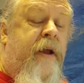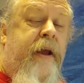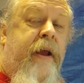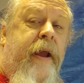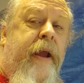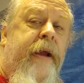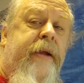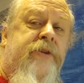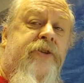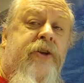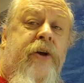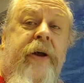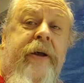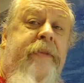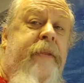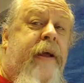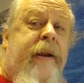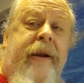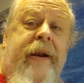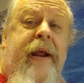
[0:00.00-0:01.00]
And
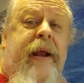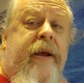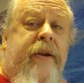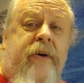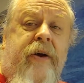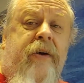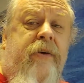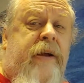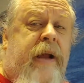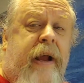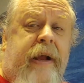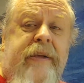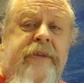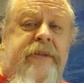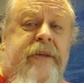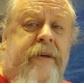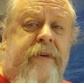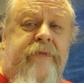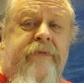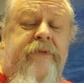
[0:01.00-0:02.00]
then it had all
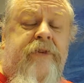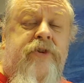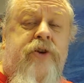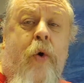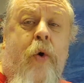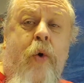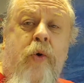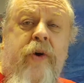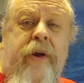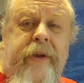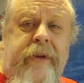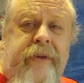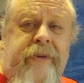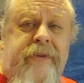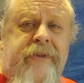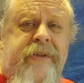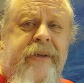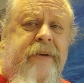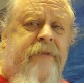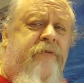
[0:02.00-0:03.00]
kinds of
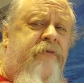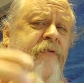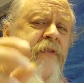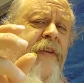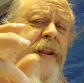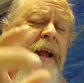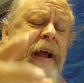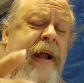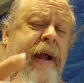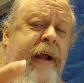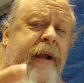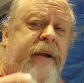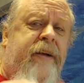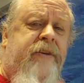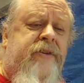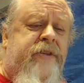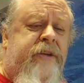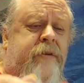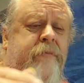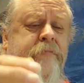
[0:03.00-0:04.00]
tokens and
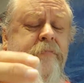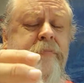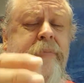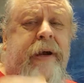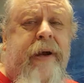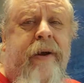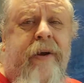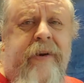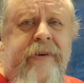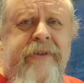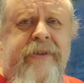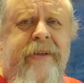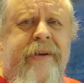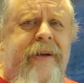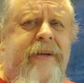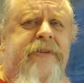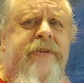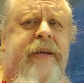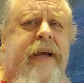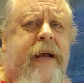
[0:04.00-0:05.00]
flags and bears, and
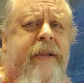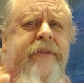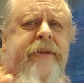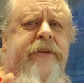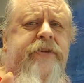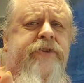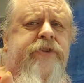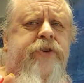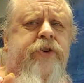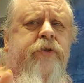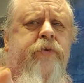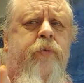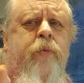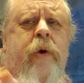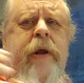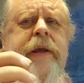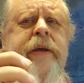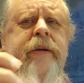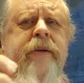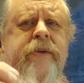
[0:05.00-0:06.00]
it's got these two
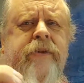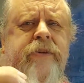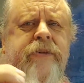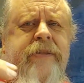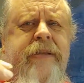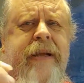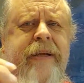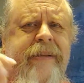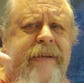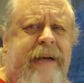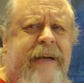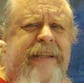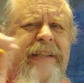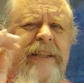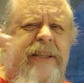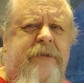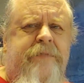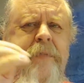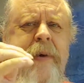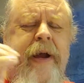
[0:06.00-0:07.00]
wheels that got
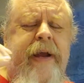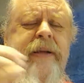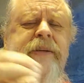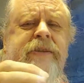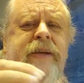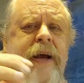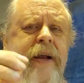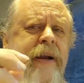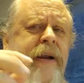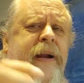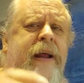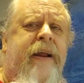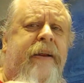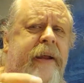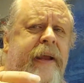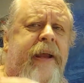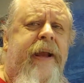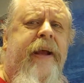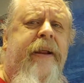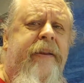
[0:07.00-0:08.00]
spikes on it on
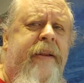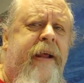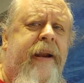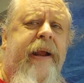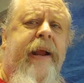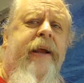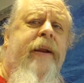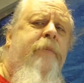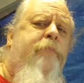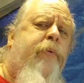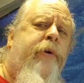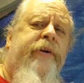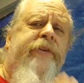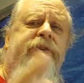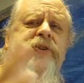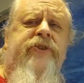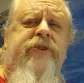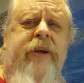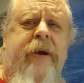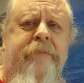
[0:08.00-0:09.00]
the end that he had to
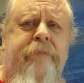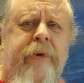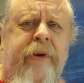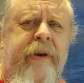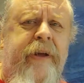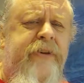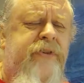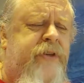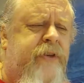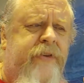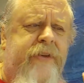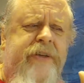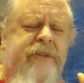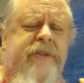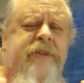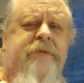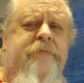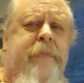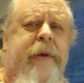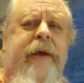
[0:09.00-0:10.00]
print separately. So
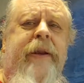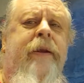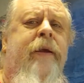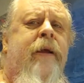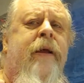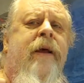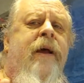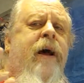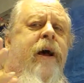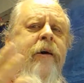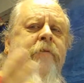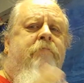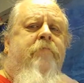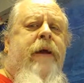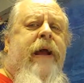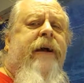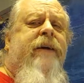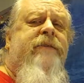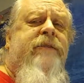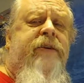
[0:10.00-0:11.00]
this has been a
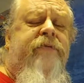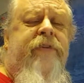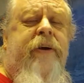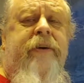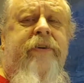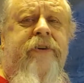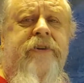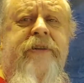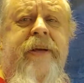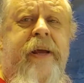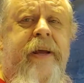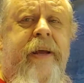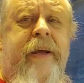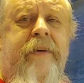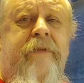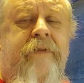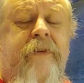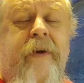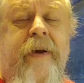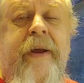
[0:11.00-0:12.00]
massive
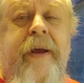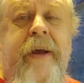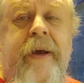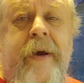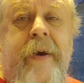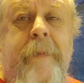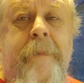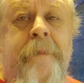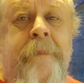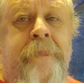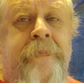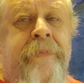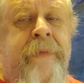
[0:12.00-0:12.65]
undertaking for him,